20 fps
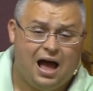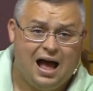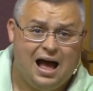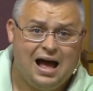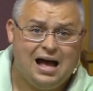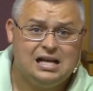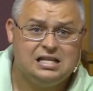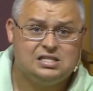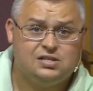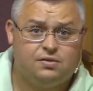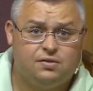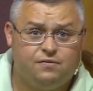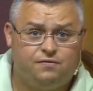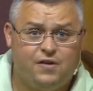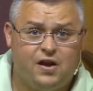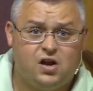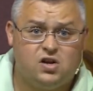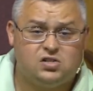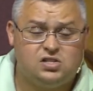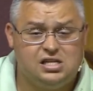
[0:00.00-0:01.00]
eyes of the
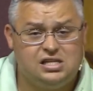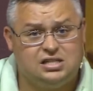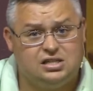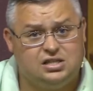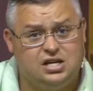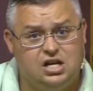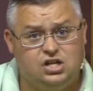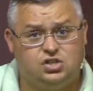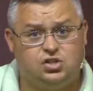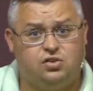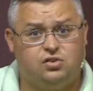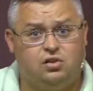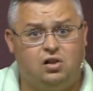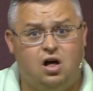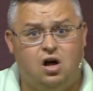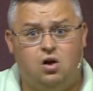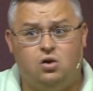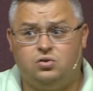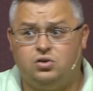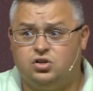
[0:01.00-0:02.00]
Pharisees and teachers of the
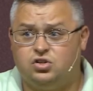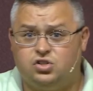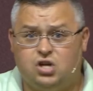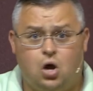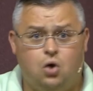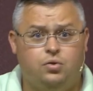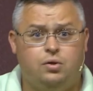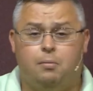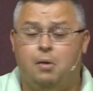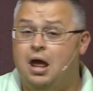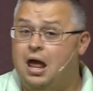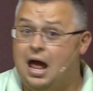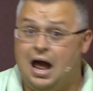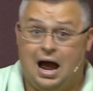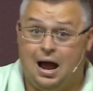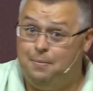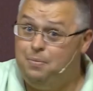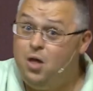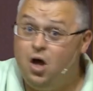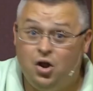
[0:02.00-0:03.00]
law to show them,
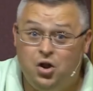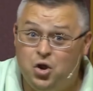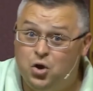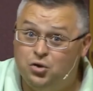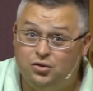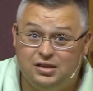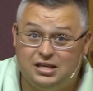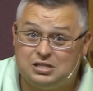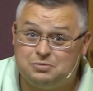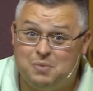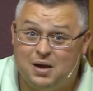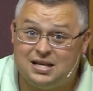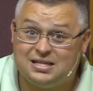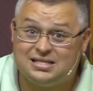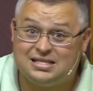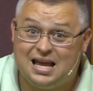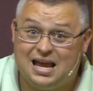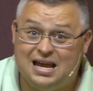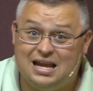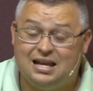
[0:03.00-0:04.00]
I'm not doing this by
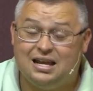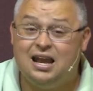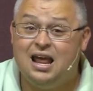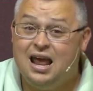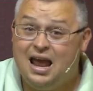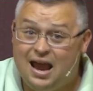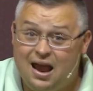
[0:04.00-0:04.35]
Satan.